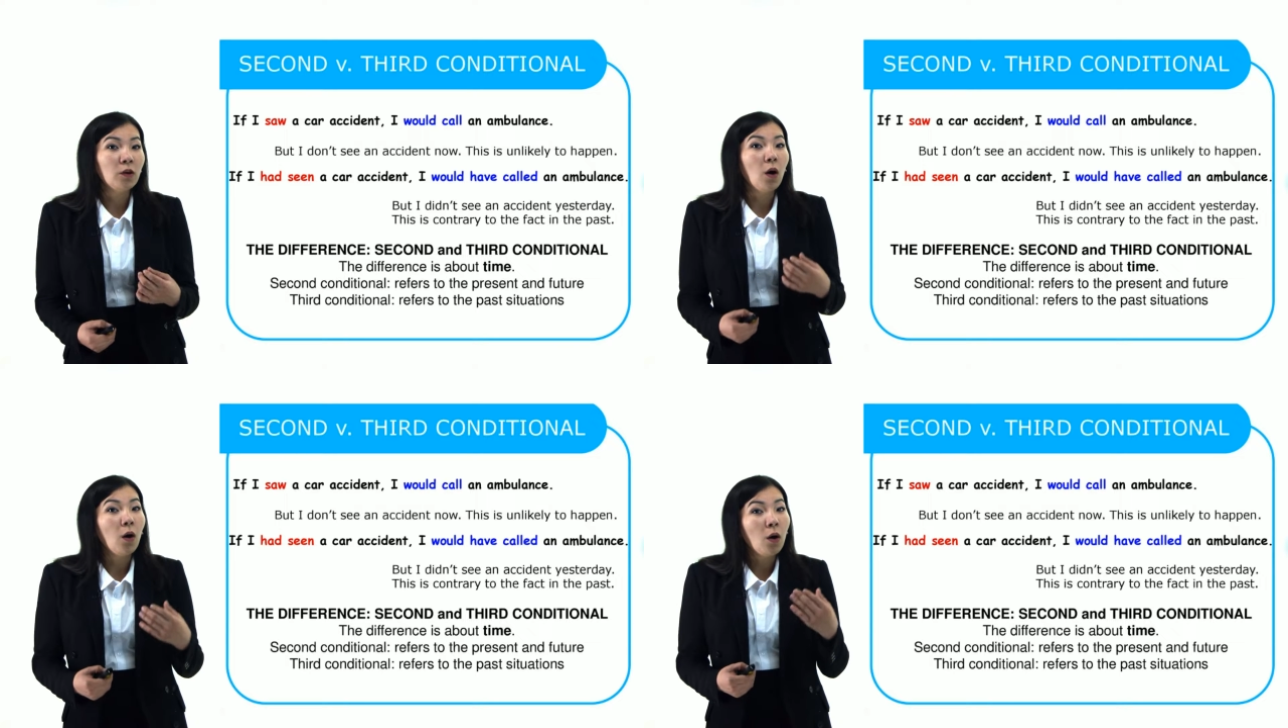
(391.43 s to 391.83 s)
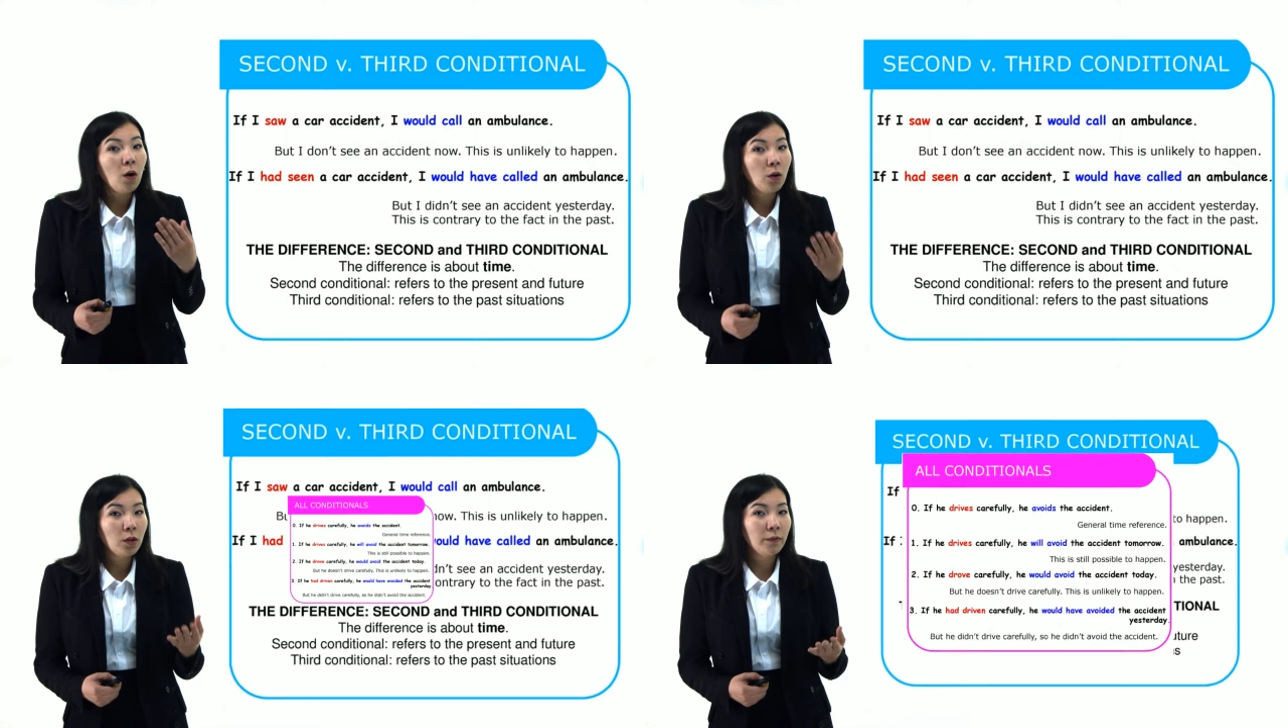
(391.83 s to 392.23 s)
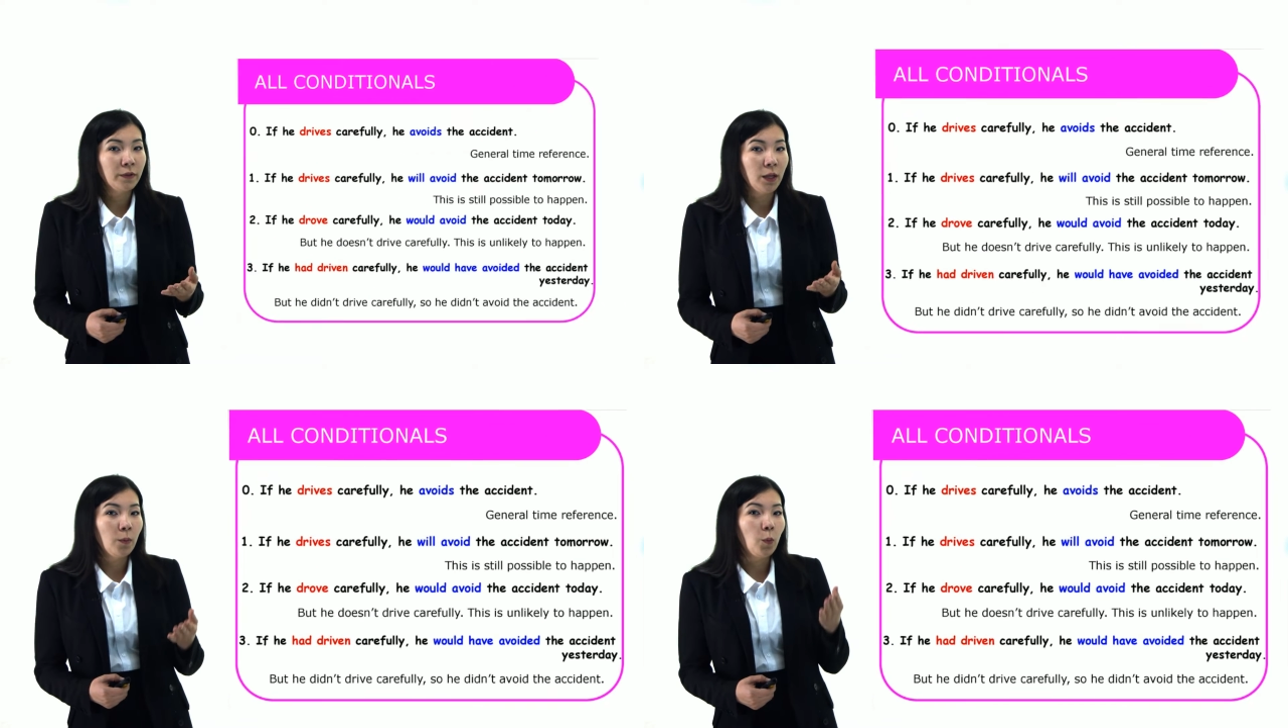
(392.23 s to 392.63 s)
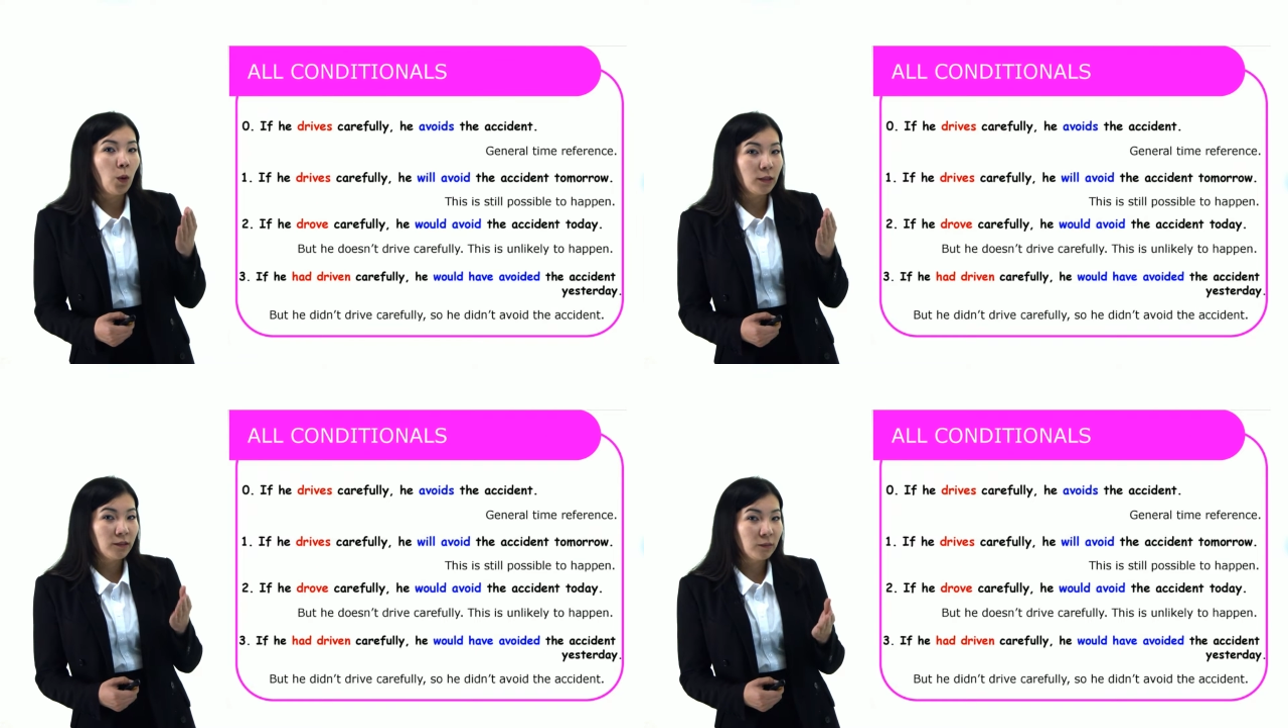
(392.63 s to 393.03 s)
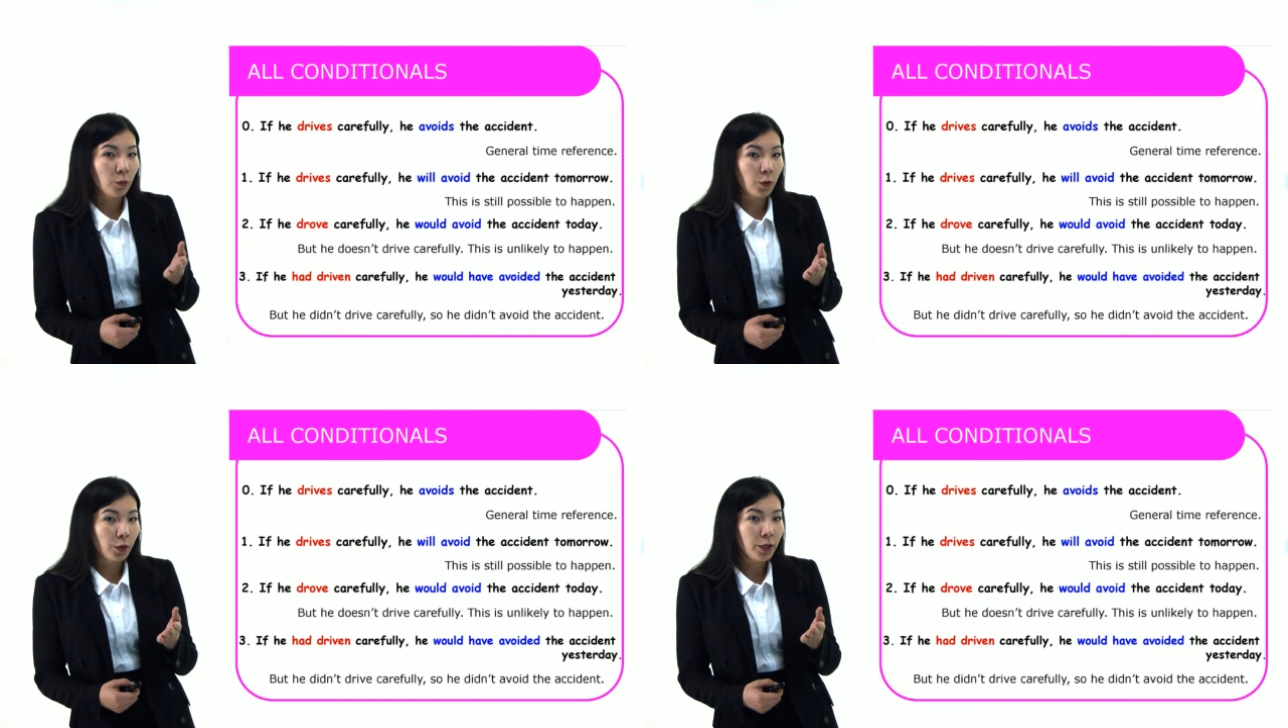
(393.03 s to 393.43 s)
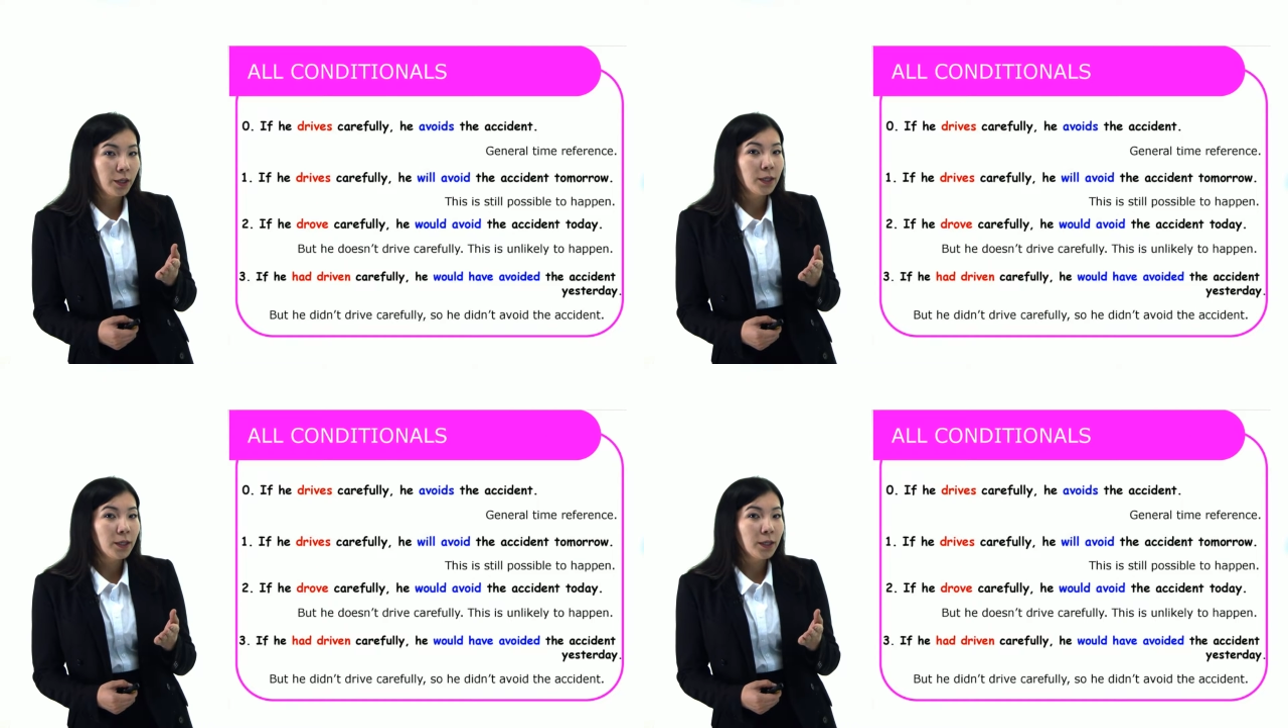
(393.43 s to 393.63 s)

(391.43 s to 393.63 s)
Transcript: all of them once more